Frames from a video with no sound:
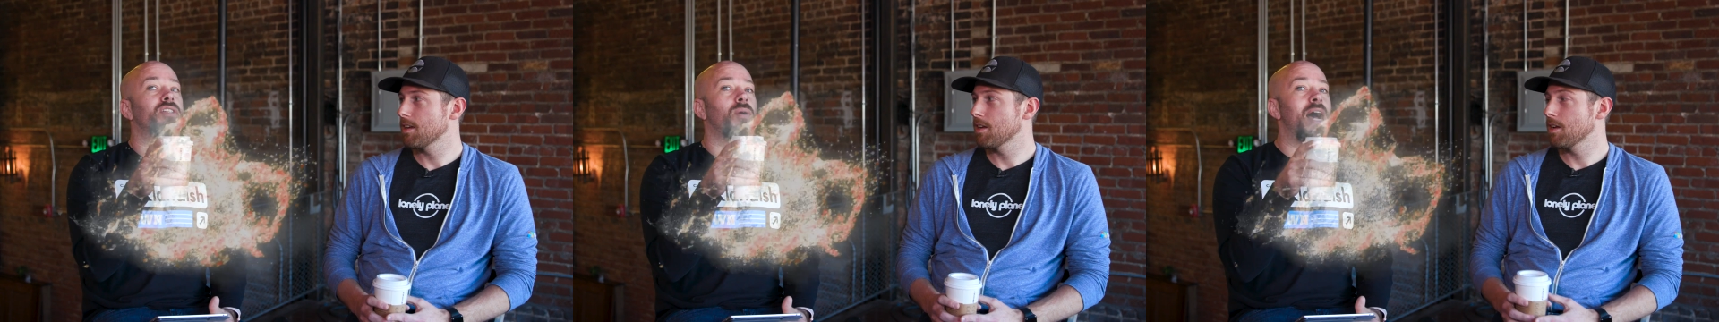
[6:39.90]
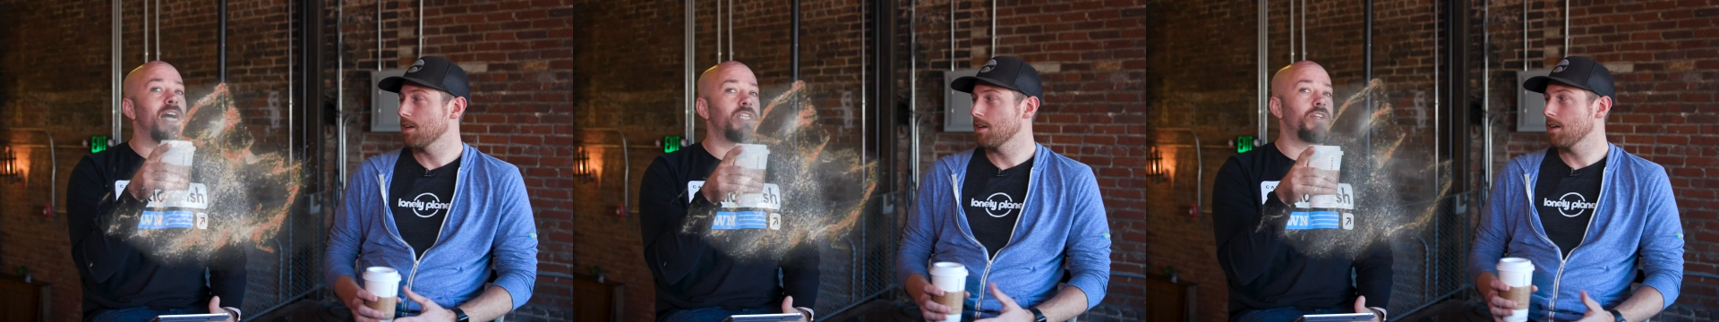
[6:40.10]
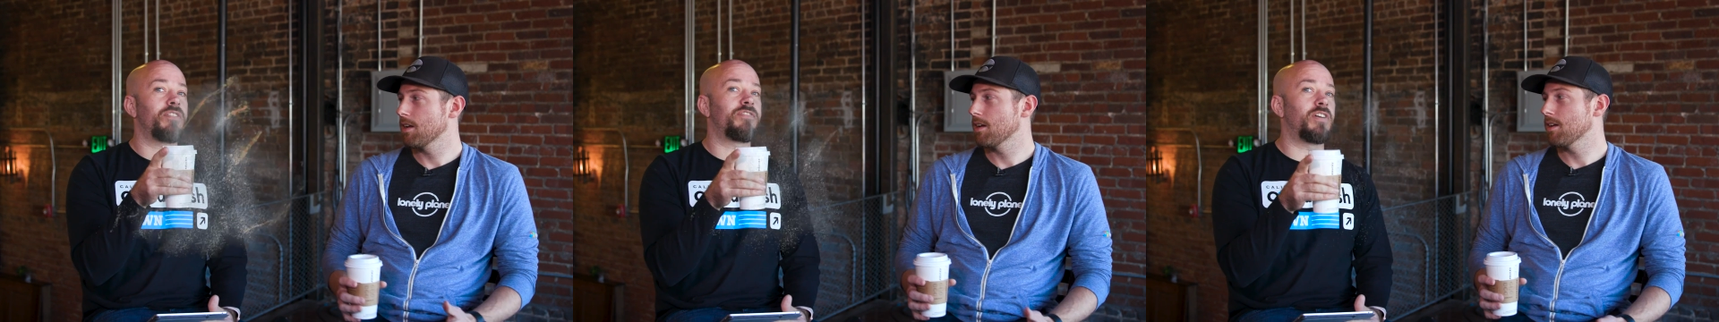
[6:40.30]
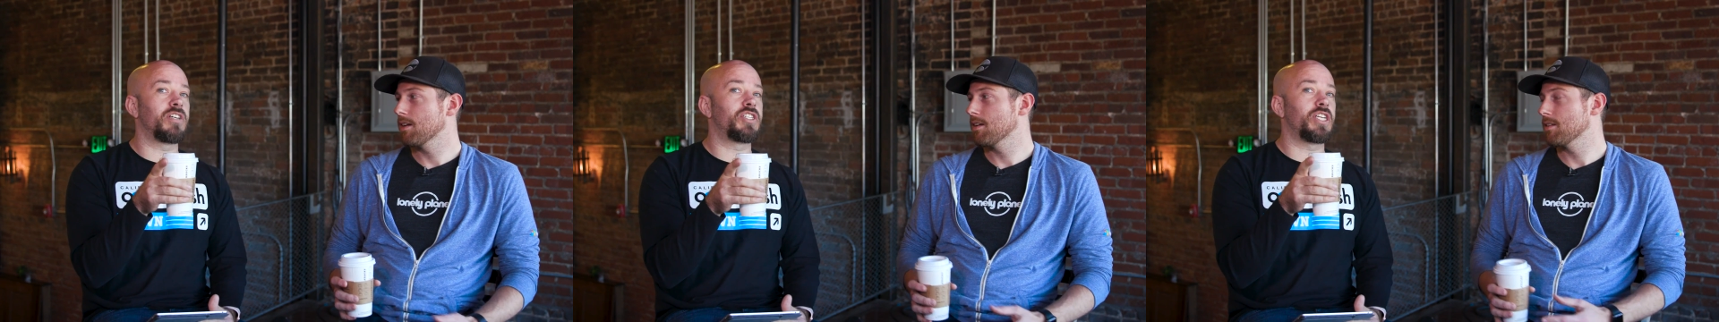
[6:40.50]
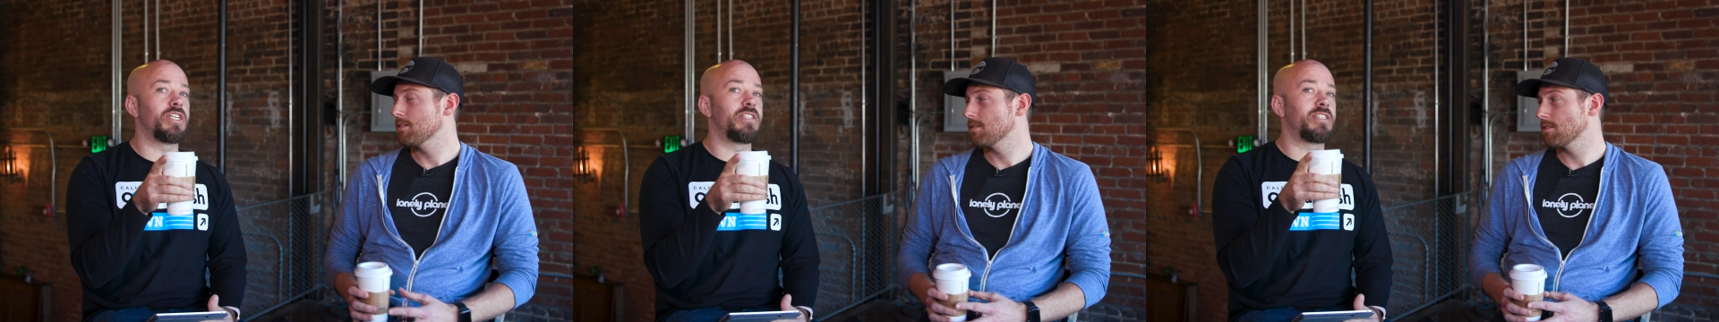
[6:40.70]
Speaker 1: So Azure
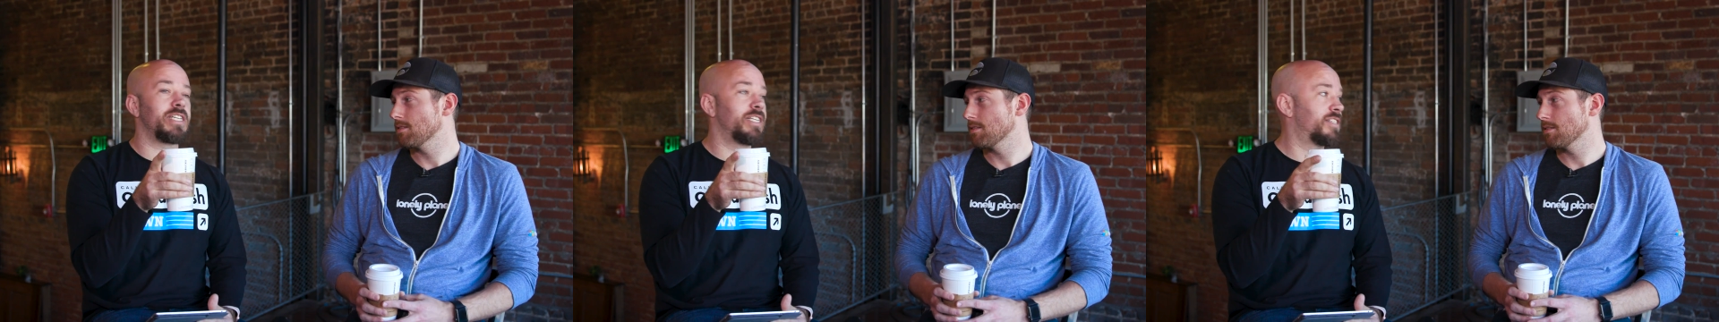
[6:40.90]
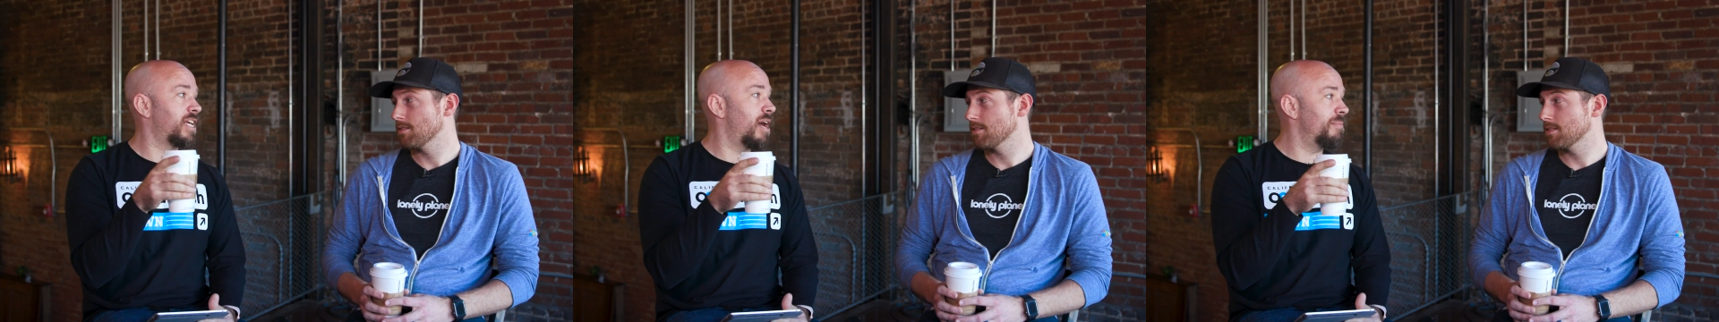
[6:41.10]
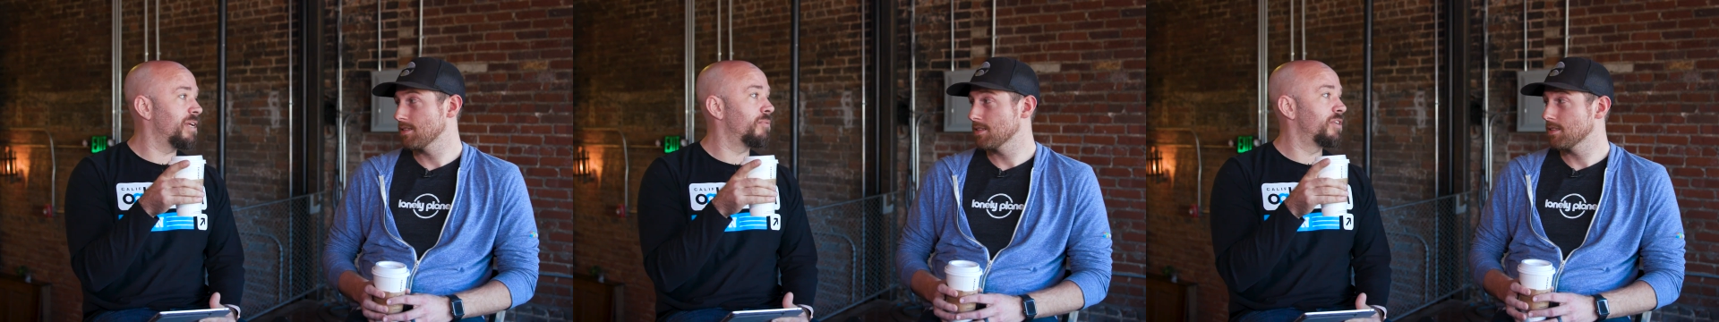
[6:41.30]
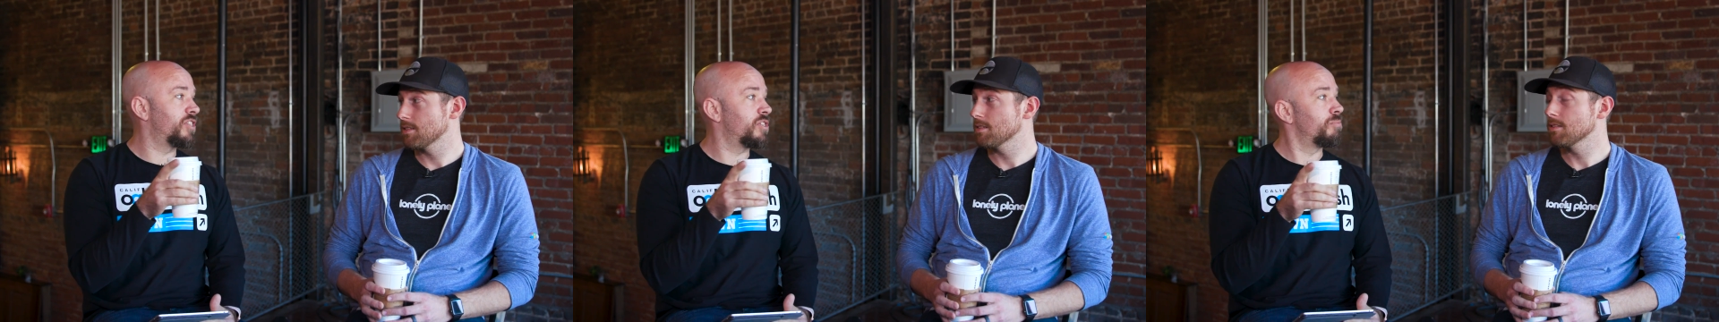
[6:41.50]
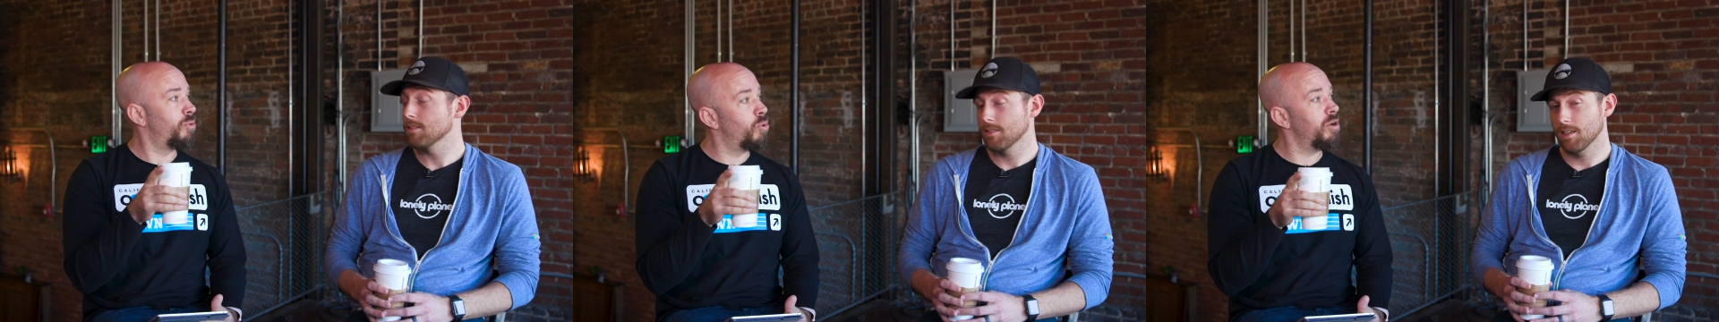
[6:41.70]
Functions is coming with
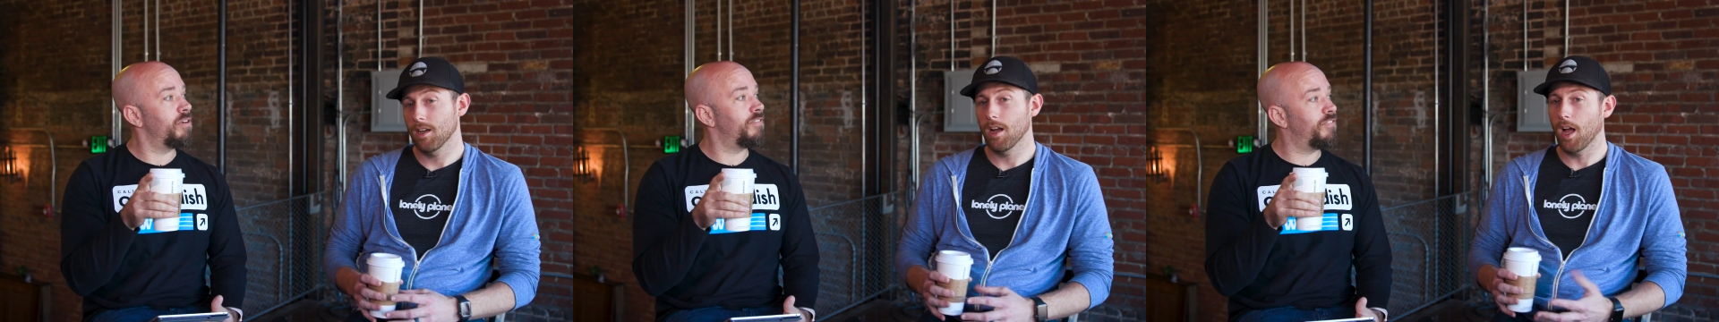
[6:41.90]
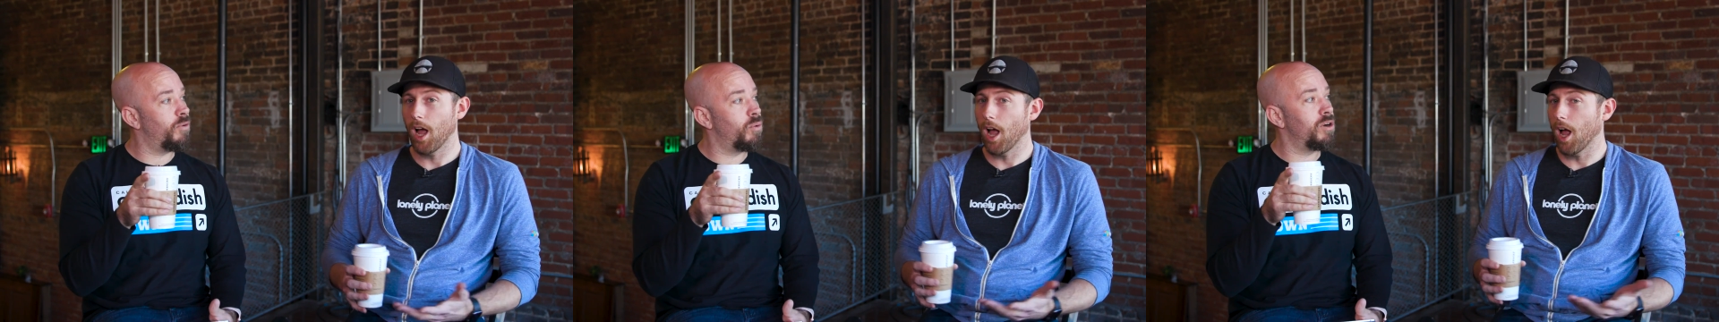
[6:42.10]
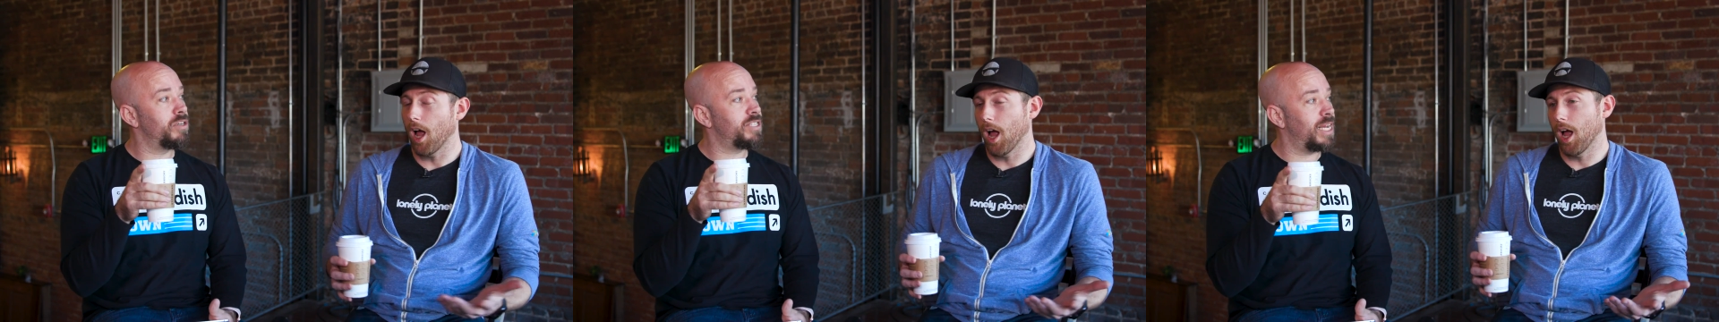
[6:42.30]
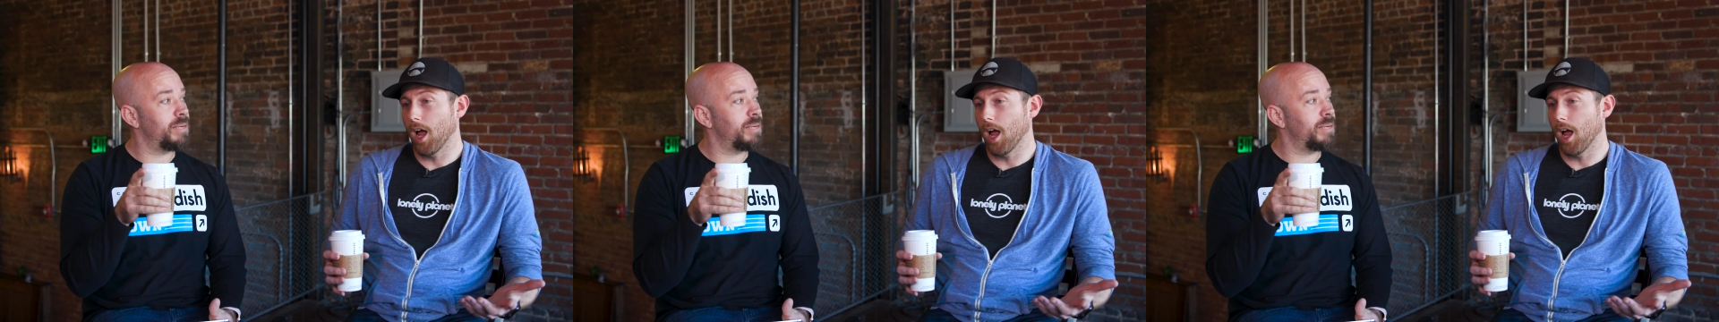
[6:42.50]
support for